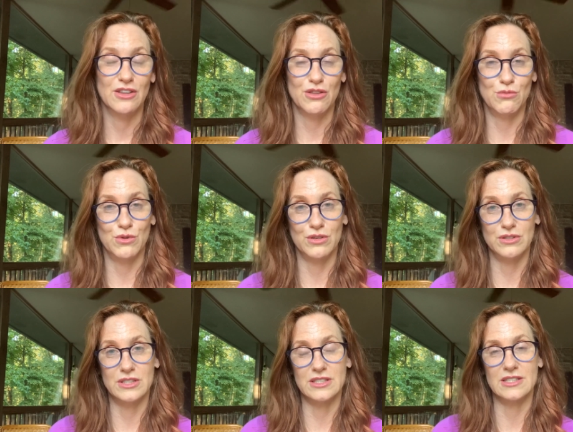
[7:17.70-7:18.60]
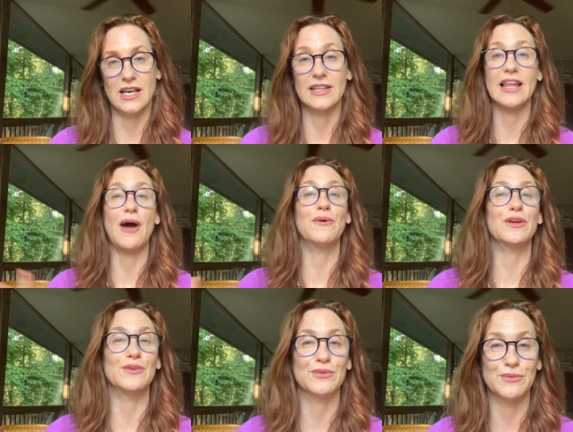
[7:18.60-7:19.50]
the world is allowing
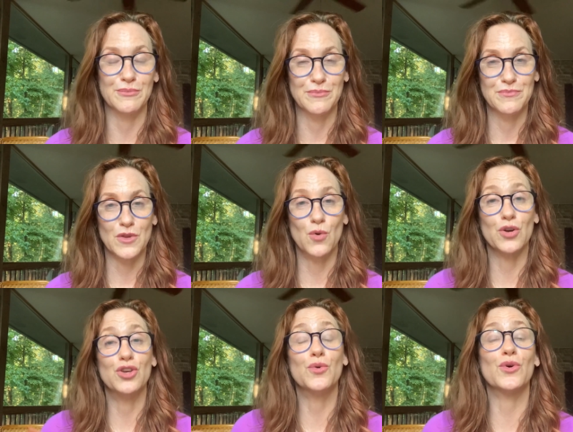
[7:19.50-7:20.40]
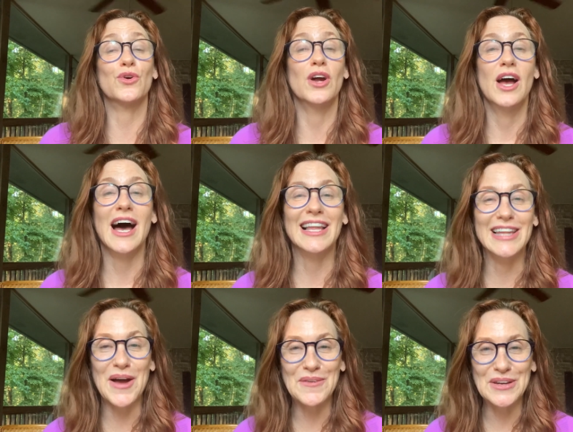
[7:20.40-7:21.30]
you, or you're
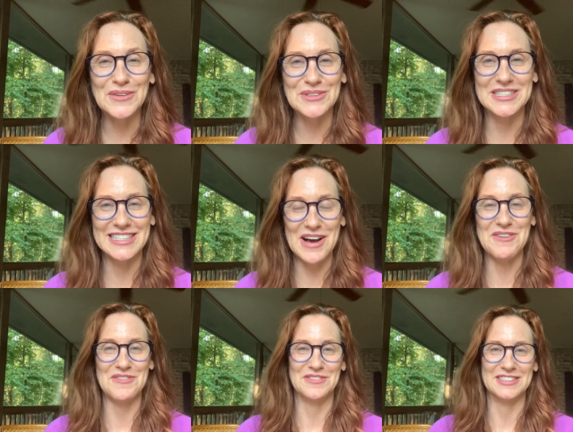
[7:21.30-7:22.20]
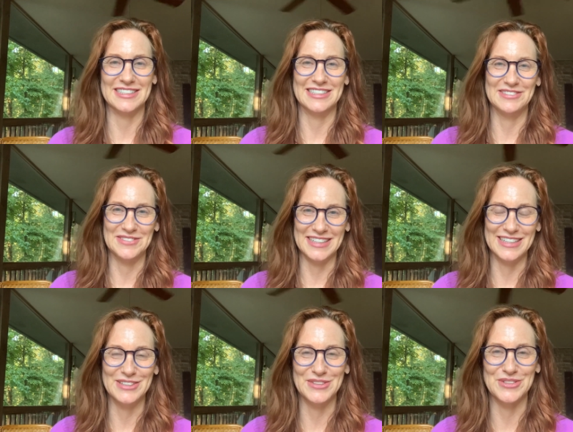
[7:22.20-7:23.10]
allowing yourself to live
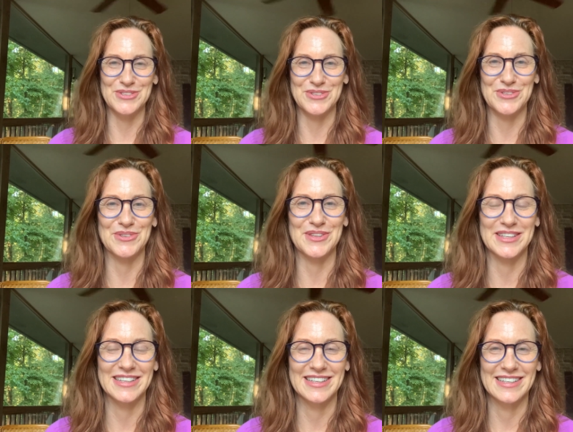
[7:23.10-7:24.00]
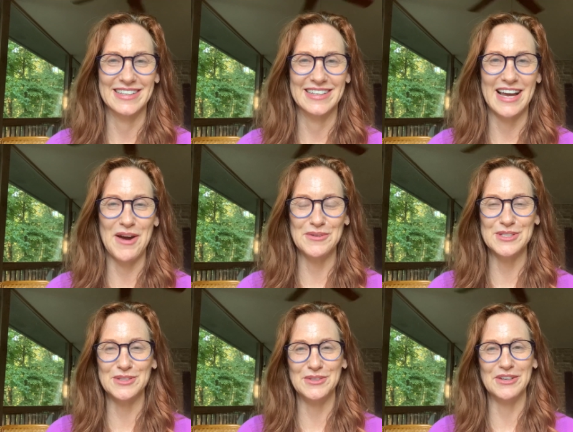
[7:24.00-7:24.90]
in your truth? How is
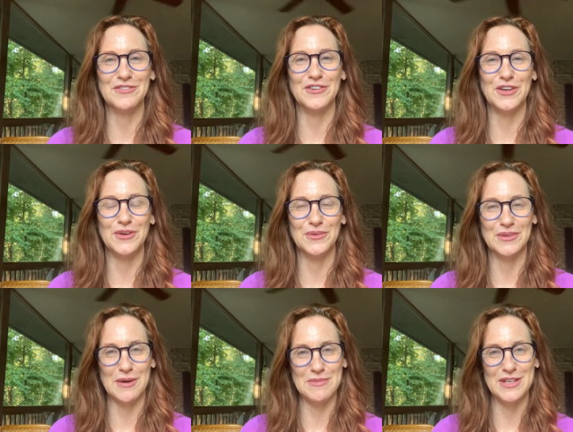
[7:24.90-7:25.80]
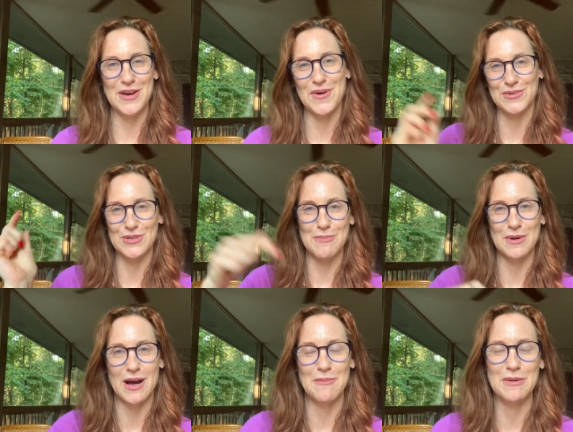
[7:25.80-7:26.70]
it going for you? Let me know. Drop a
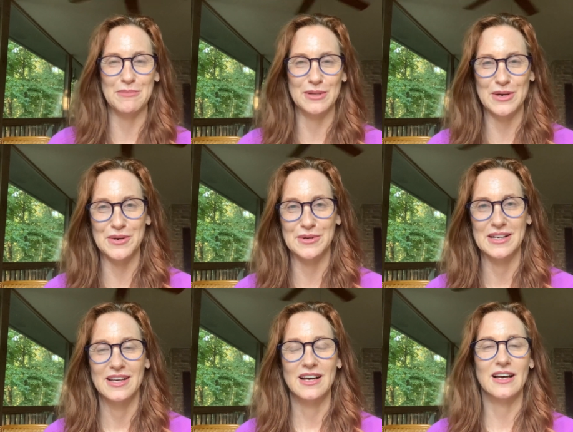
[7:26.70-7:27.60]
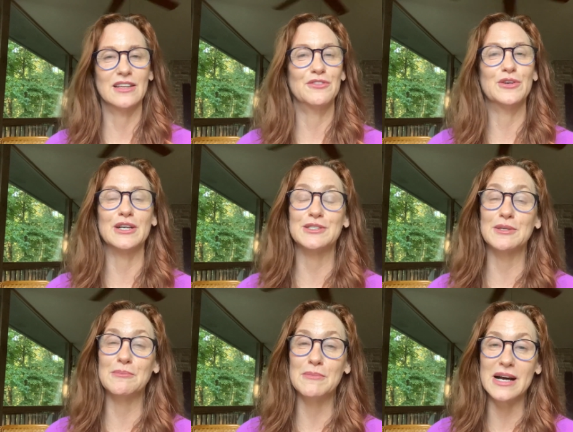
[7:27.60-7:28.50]
comment below. I love you guys so
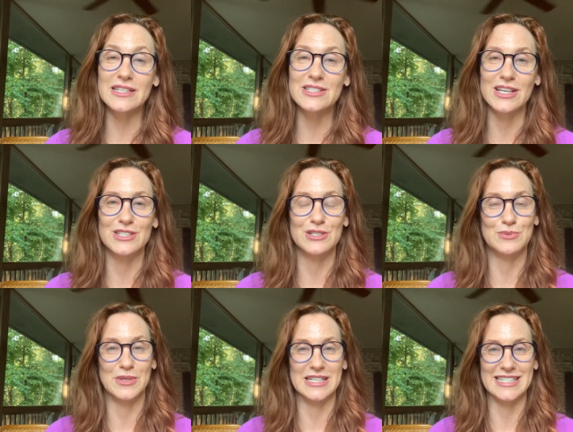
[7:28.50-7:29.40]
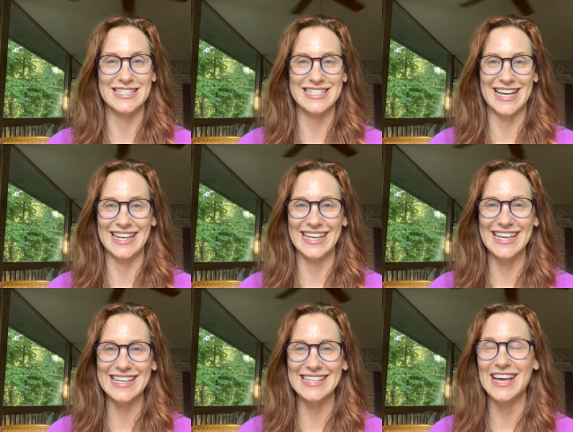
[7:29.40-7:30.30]
much. I just wanted to check
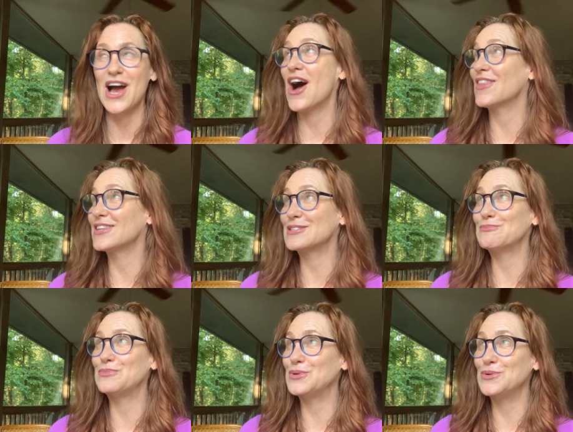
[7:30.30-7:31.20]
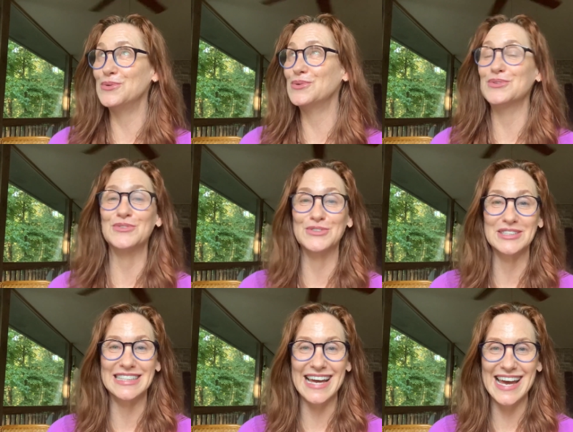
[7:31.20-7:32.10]
in on this beautiful
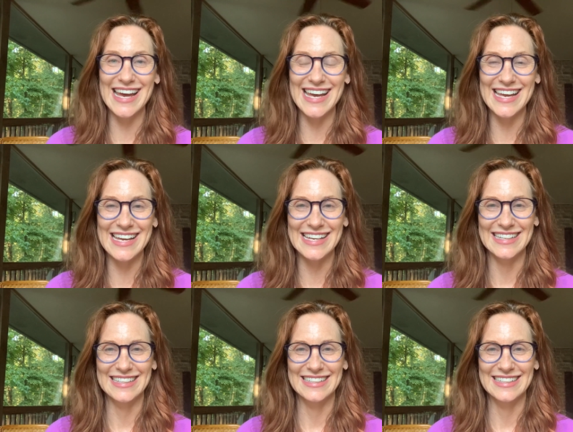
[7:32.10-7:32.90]
day.